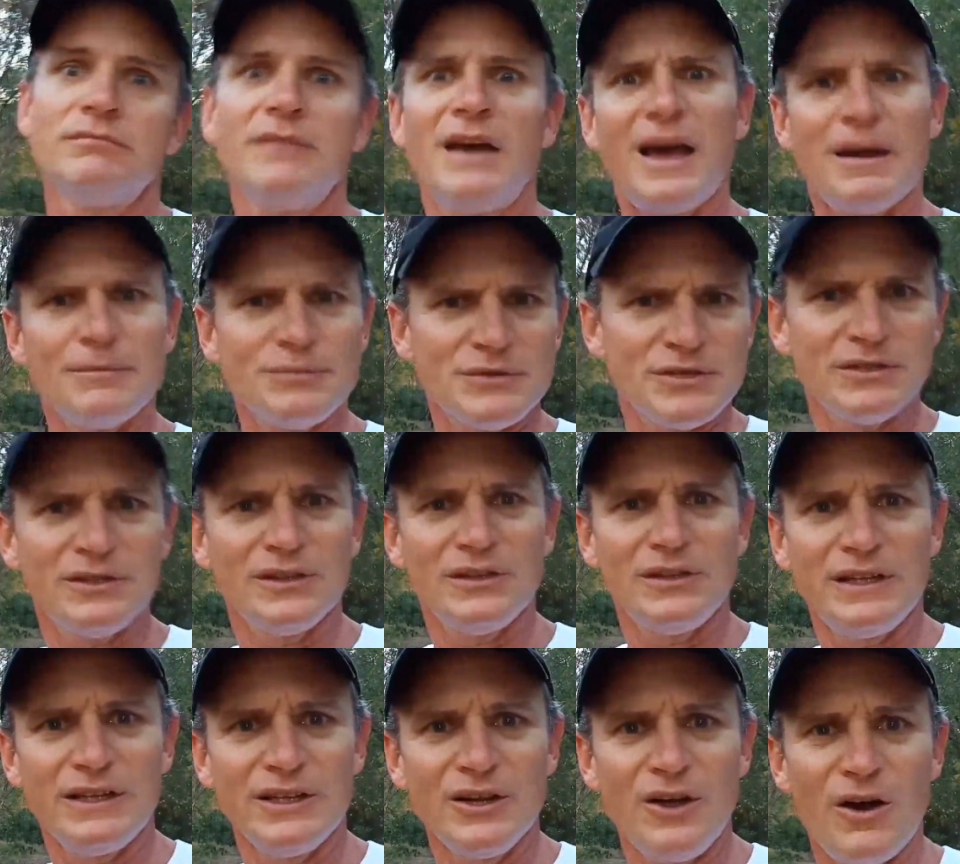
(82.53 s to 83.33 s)

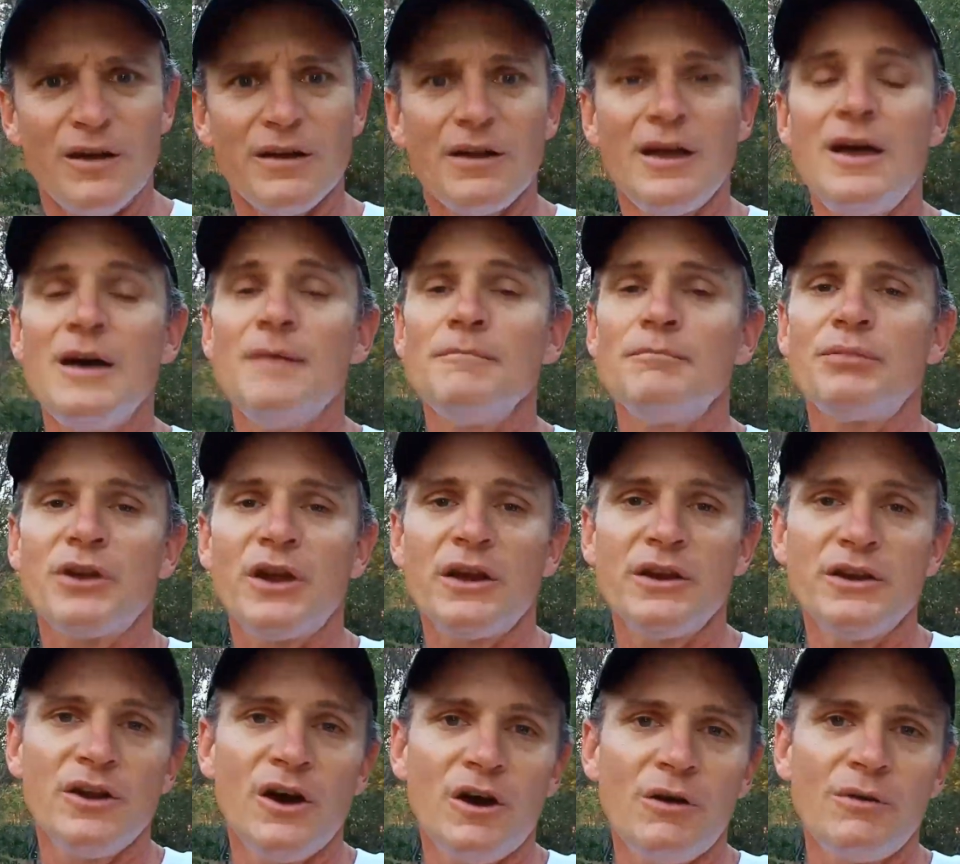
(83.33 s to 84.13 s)
Absolutely not but
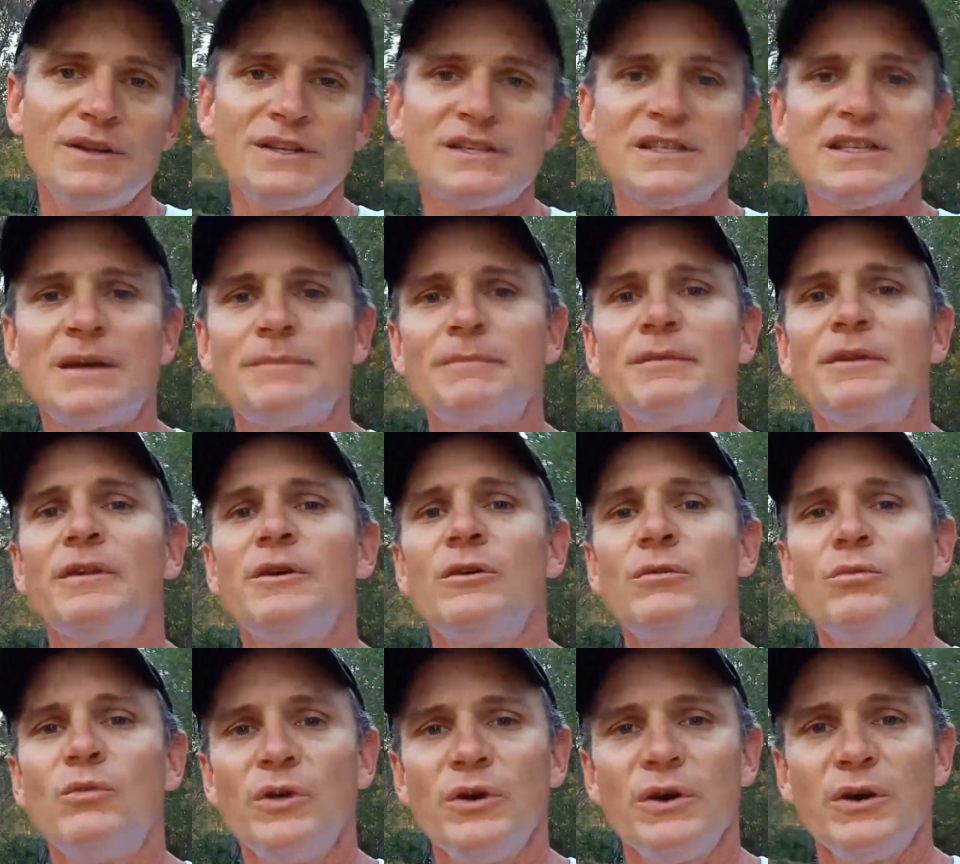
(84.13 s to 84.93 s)
I know it's something
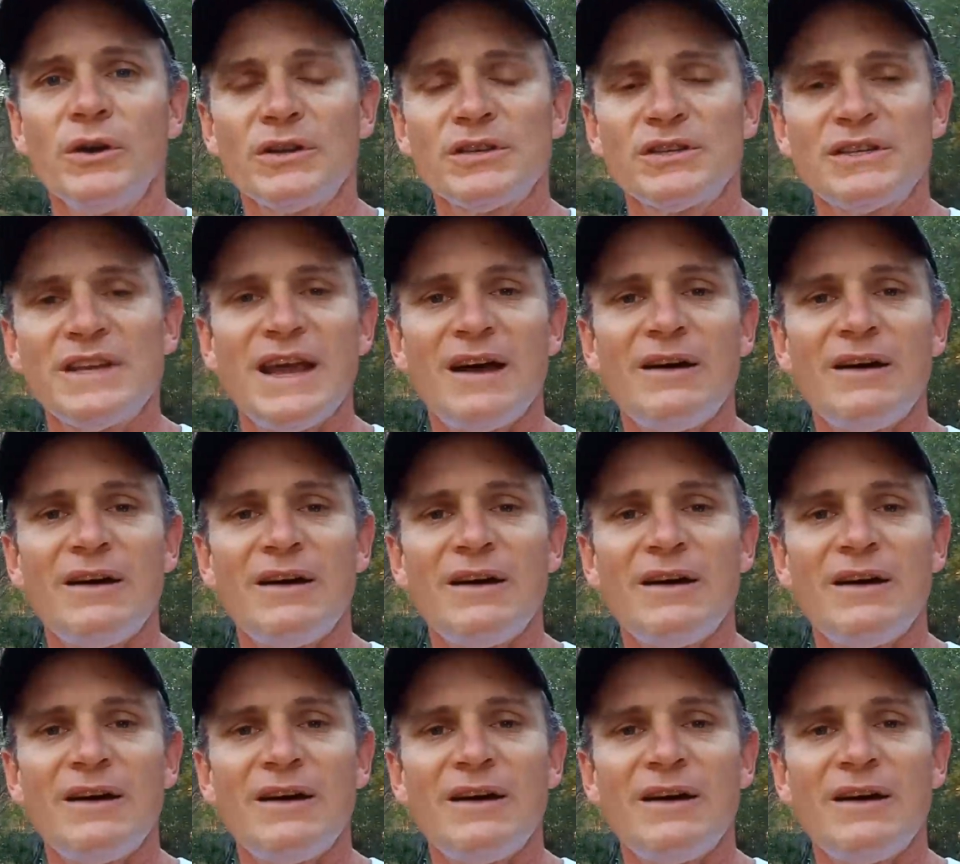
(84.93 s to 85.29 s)
that works.